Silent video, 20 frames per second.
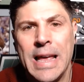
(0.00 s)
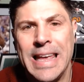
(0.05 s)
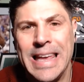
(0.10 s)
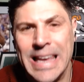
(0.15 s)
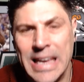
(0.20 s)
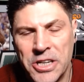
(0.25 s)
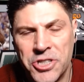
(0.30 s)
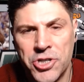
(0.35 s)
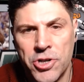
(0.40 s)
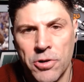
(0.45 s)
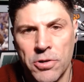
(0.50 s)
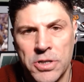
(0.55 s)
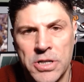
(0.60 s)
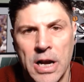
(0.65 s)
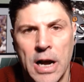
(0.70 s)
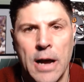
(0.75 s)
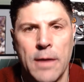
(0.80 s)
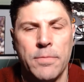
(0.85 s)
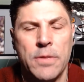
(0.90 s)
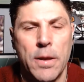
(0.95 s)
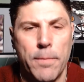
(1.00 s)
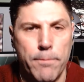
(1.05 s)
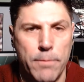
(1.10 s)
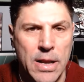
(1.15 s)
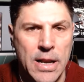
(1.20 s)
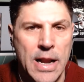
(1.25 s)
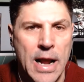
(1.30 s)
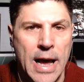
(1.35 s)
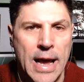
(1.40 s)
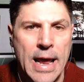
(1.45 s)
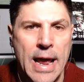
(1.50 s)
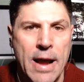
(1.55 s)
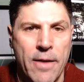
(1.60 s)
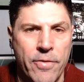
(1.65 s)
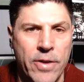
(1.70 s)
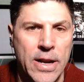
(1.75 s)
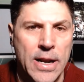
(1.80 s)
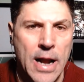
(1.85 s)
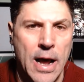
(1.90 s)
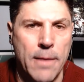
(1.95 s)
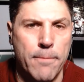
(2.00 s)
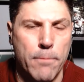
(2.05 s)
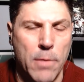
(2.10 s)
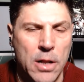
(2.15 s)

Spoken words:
Eastern time to midnight, every night,